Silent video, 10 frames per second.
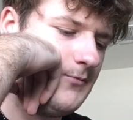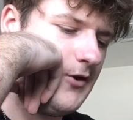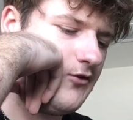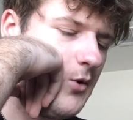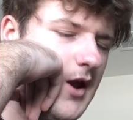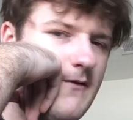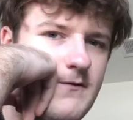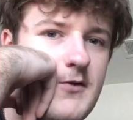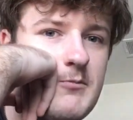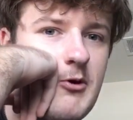There's quite a
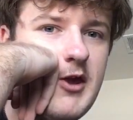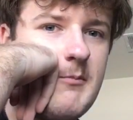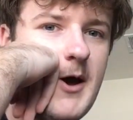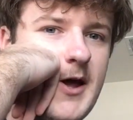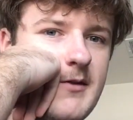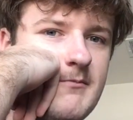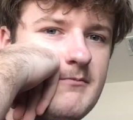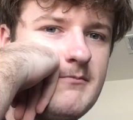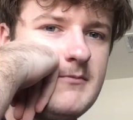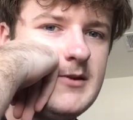few Pokemon.
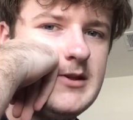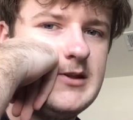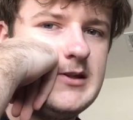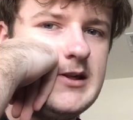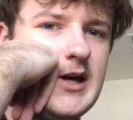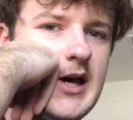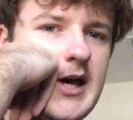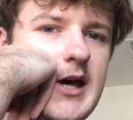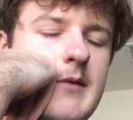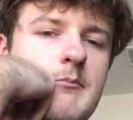
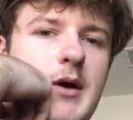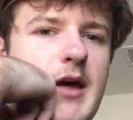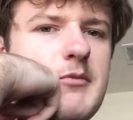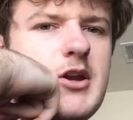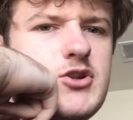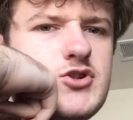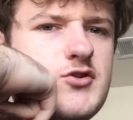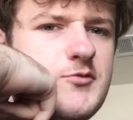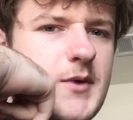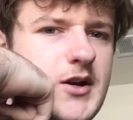But I'm going to
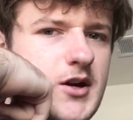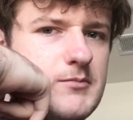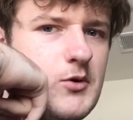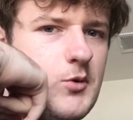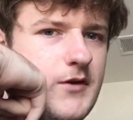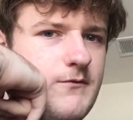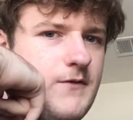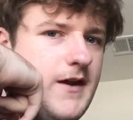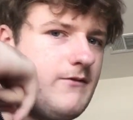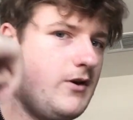choose my number one
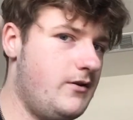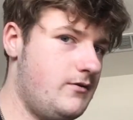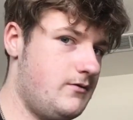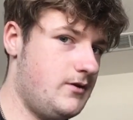favorite.